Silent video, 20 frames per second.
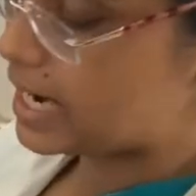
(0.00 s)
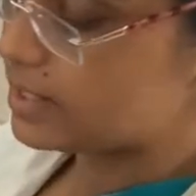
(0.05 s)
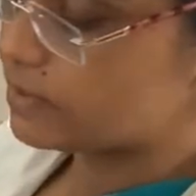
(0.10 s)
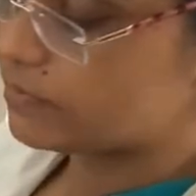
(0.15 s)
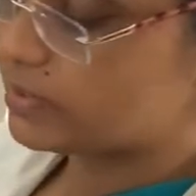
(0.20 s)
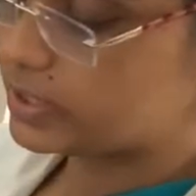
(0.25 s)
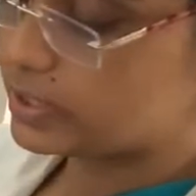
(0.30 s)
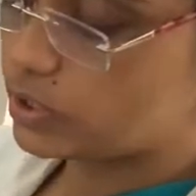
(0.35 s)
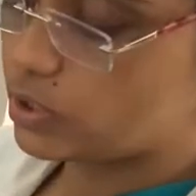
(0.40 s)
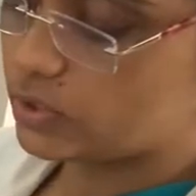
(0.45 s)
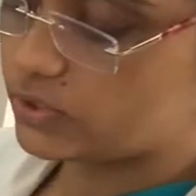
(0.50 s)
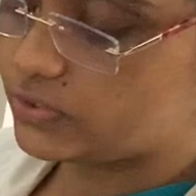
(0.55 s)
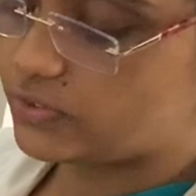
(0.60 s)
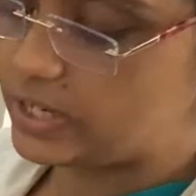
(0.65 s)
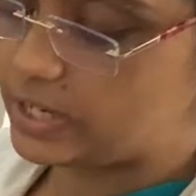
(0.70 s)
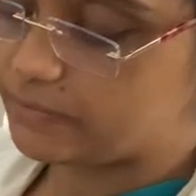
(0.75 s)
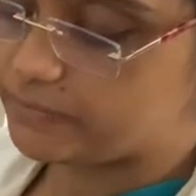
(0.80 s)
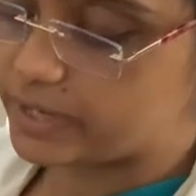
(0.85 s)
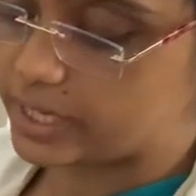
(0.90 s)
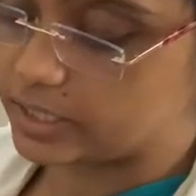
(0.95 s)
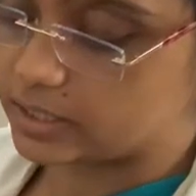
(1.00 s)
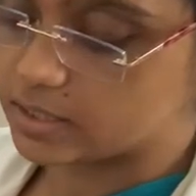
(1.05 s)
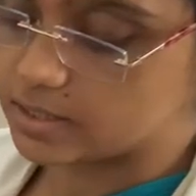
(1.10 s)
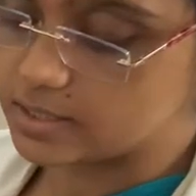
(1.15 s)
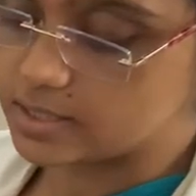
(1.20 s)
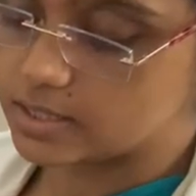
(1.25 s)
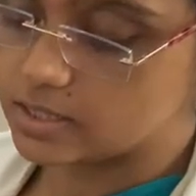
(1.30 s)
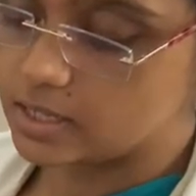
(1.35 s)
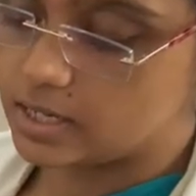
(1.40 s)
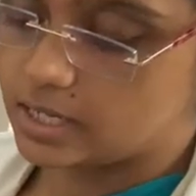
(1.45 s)
Use
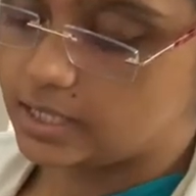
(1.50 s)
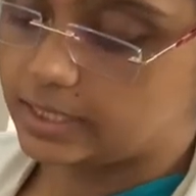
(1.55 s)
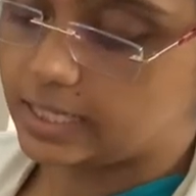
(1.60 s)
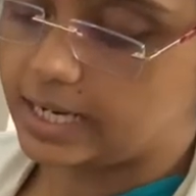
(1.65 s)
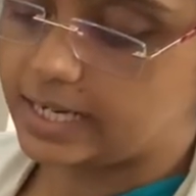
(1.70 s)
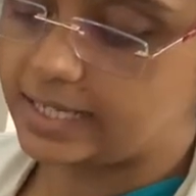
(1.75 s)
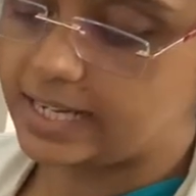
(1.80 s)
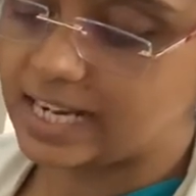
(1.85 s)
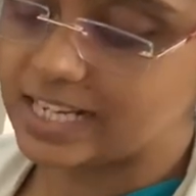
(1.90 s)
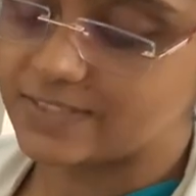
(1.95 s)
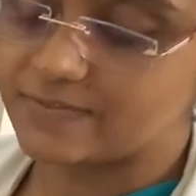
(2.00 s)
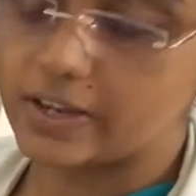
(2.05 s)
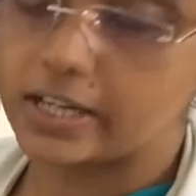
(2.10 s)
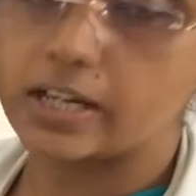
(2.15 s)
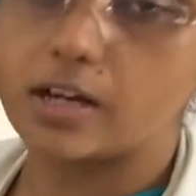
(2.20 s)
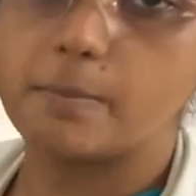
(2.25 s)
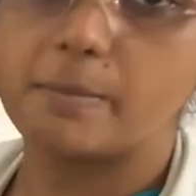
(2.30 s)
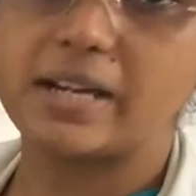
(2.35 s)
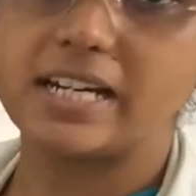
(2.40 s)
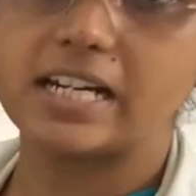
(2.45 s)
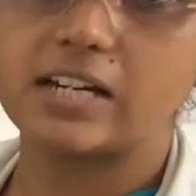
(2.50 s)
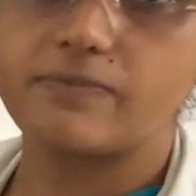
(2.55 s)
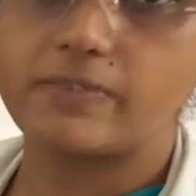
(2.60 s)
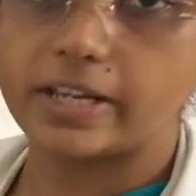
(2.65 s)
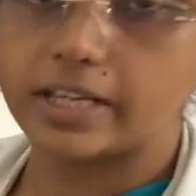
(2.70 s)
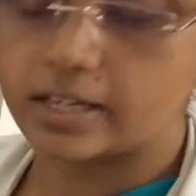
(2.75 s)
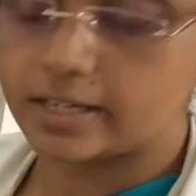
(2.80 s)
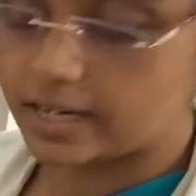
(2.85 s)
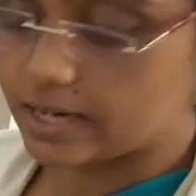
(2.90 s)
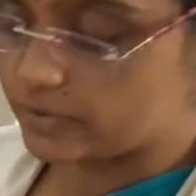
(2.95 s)
tips of your index, middle
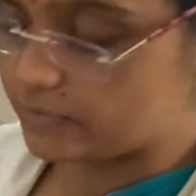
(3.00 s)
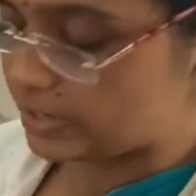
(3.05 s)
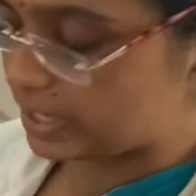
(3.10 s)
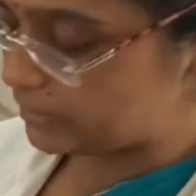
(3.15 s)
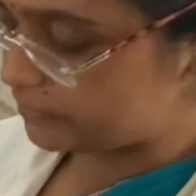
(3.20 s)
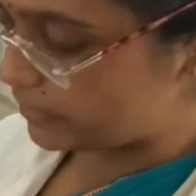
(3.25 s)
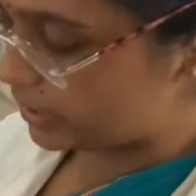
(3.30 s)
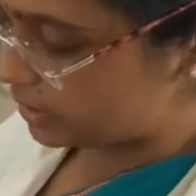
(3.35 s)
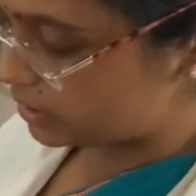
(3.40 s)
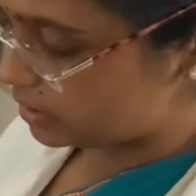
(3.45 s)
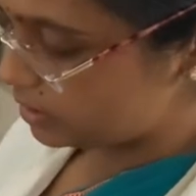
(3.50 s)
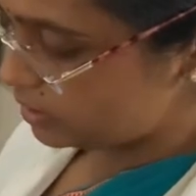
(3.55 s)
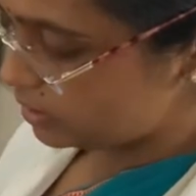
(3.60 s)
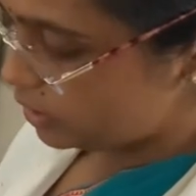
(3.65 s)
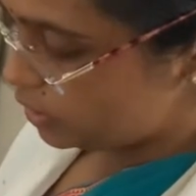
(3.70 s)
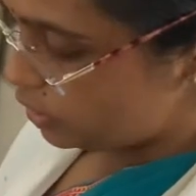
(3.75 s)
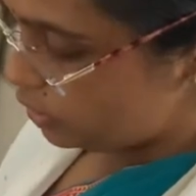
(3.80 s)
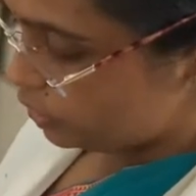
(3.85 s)
and ring finger.